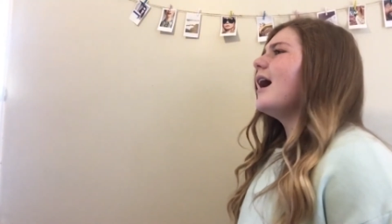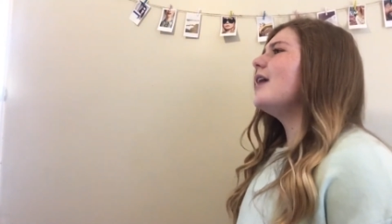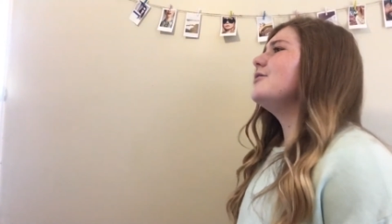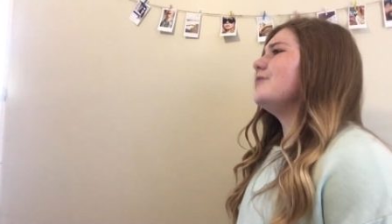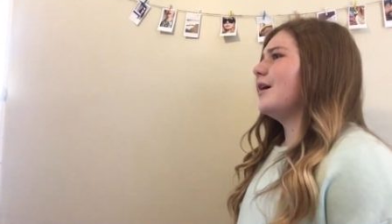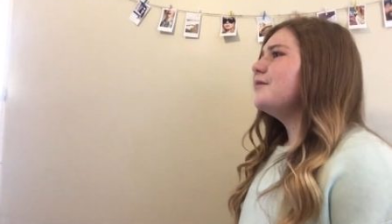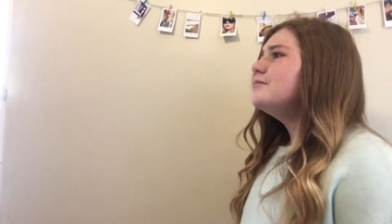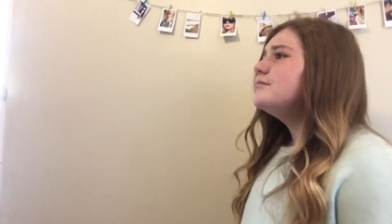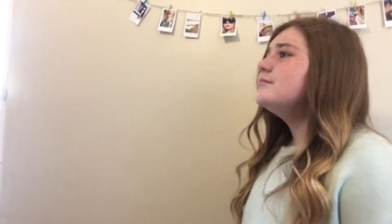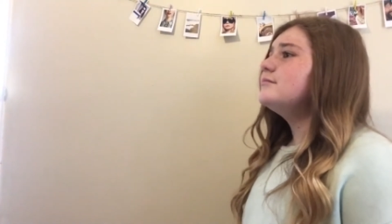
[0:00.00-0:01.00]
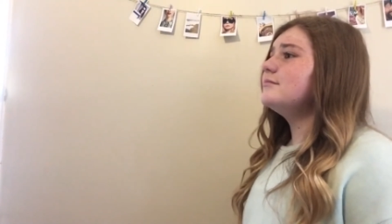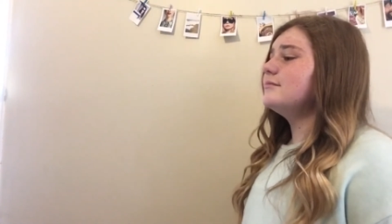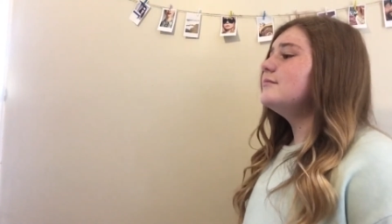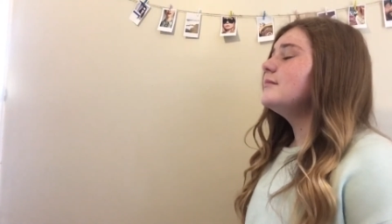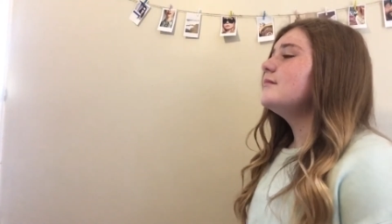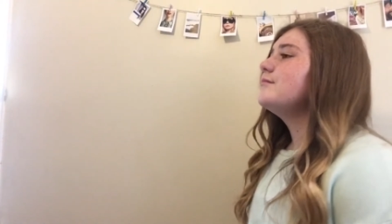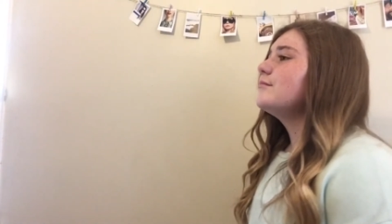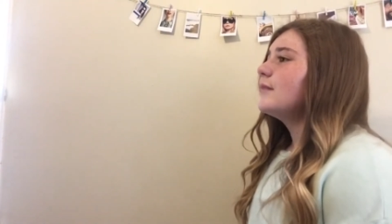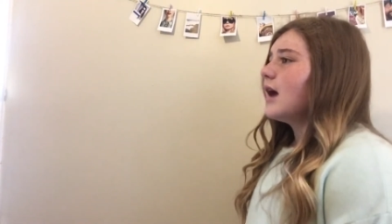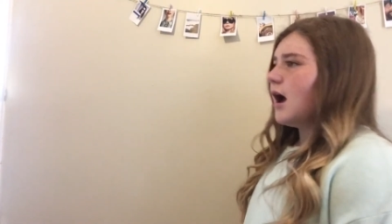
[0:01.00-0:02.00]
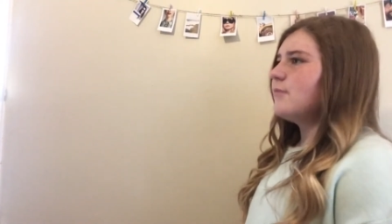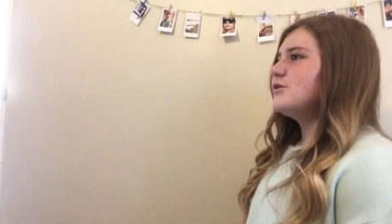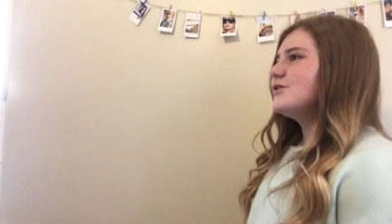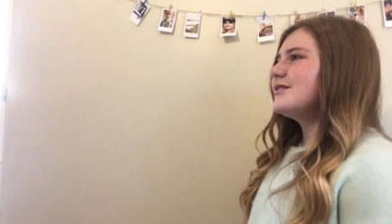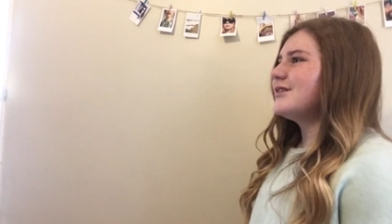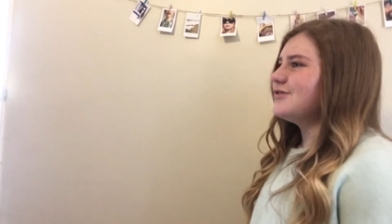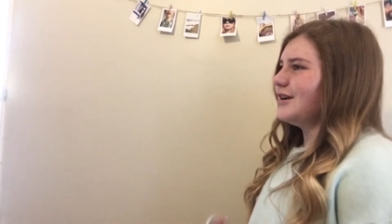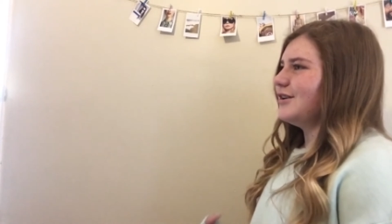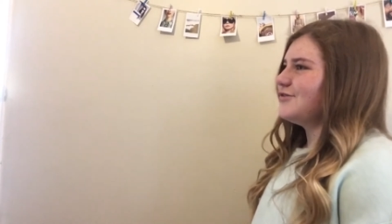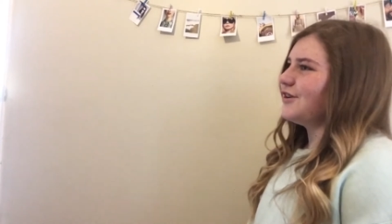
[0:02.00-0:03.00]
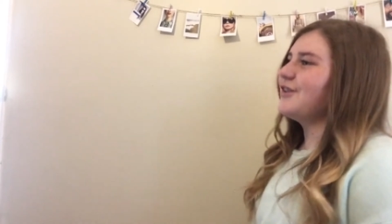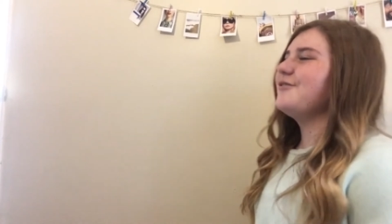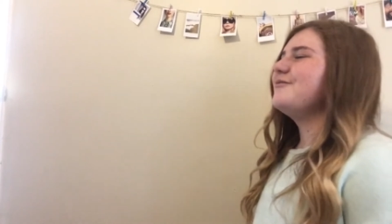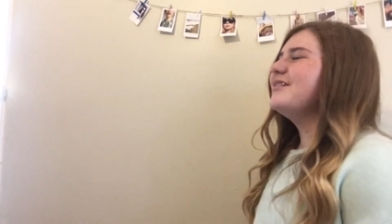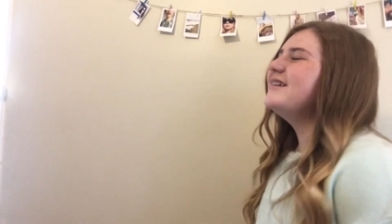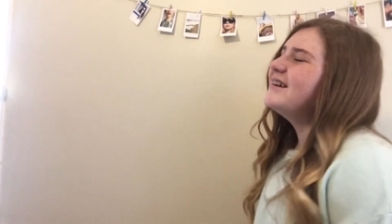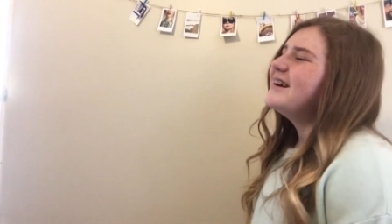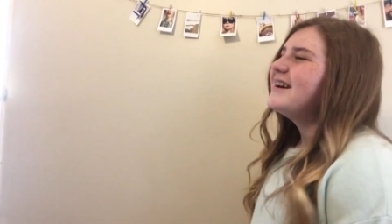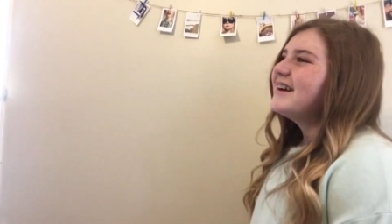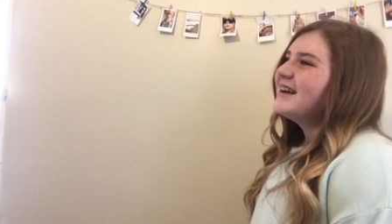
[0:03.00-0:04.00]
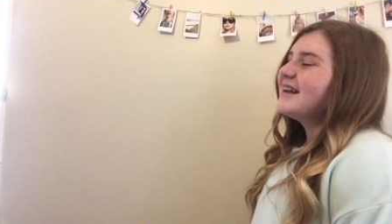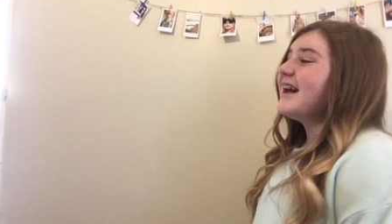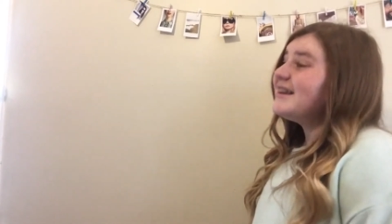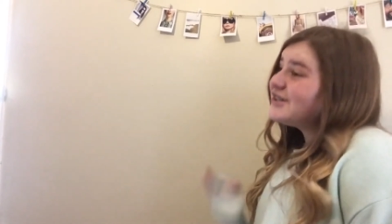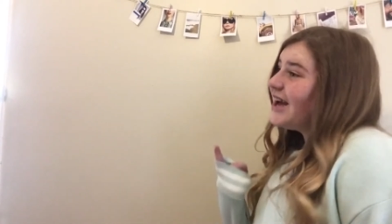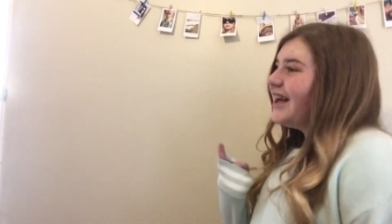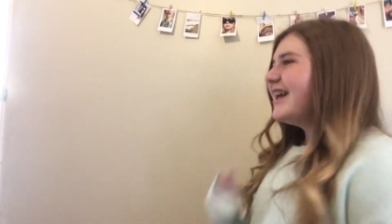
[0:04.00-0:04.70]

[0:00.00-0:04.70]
I knew that. I was just like trying to trick you. Gotcha.